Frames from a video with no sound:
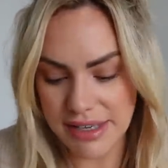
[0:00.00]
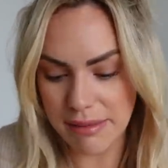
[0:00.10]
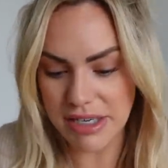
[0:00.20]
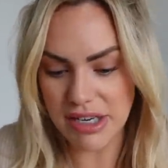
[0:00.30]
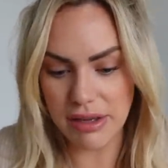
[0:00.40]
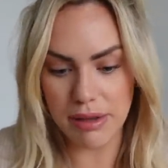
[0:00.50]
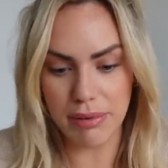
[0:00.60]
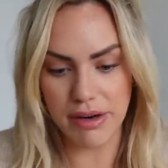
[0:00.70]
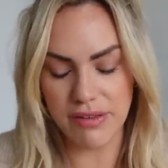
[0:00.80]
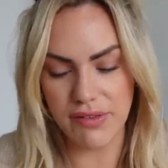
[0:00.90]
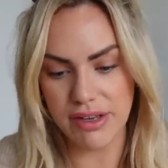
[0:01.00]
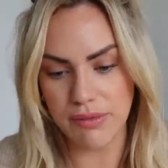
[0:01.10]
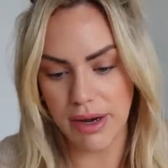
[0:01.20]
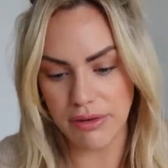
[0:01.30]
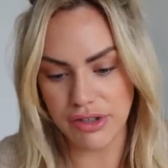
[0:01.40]
Let me tell you the price of it as
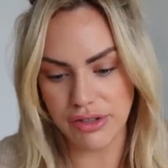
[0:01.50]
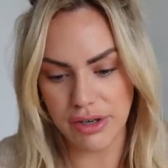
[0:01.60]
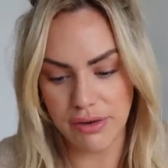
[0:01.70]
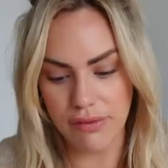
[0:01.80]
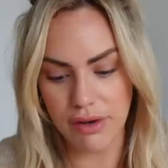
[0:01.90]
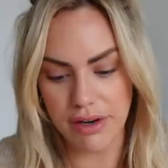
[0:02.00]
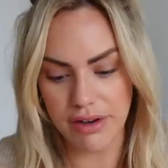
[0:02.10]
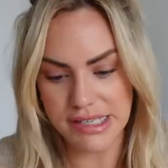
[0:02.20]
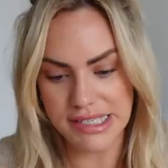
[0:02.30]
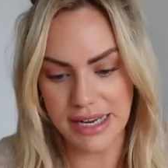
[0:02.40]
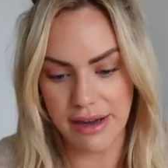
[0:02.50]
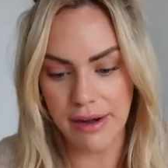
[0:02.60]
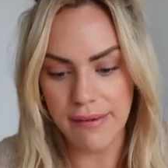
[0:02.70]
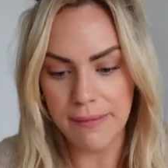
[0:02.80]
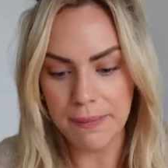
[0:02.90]
well, just so you've got an idea